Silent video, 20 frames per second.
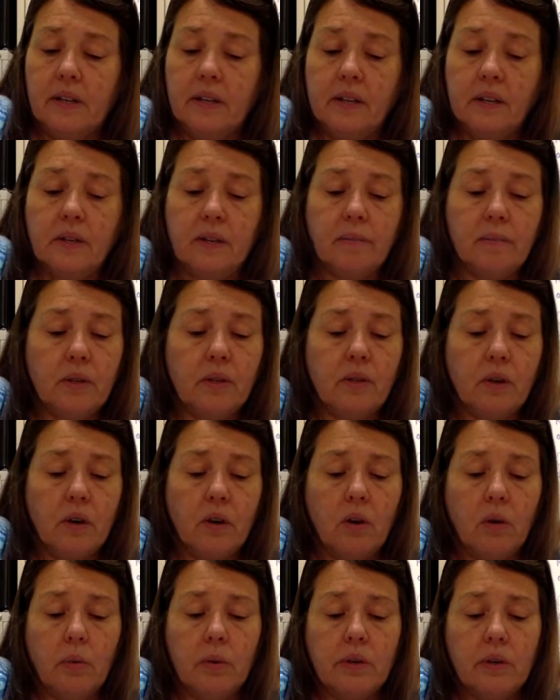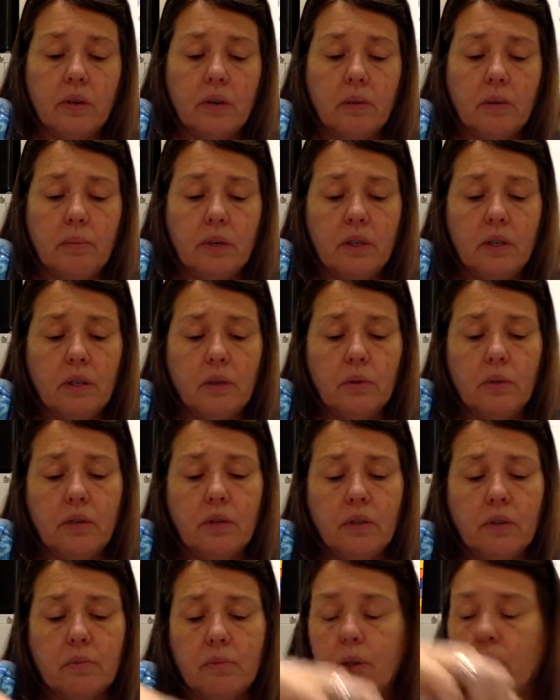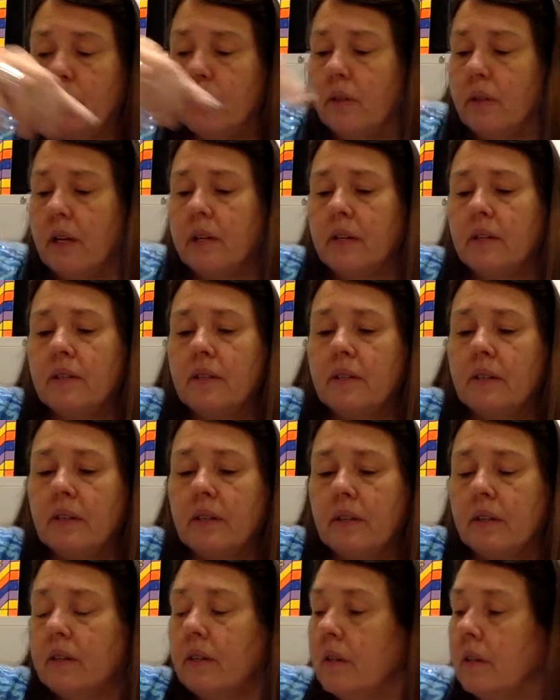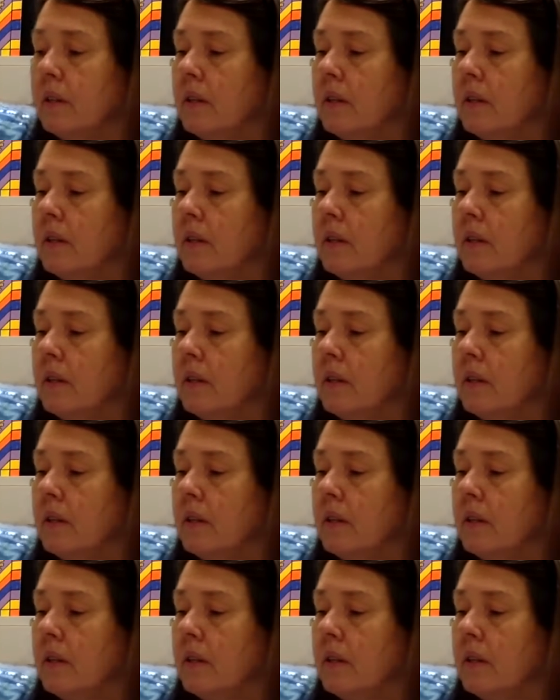That's something you're always going to be doing, is smoothing that inside.